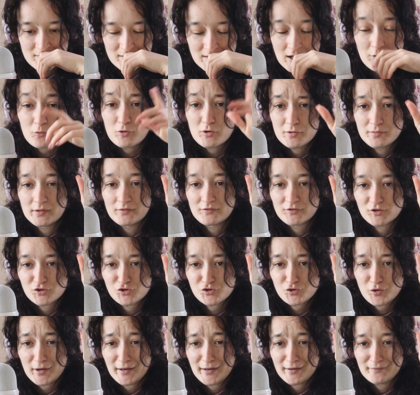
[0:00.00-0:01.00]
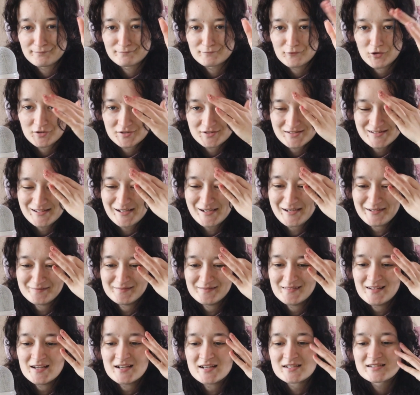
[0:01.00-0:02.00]
That would be frustrating, honestly.
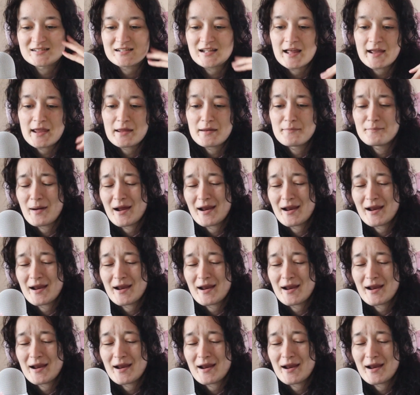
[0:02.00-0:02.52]
It's like in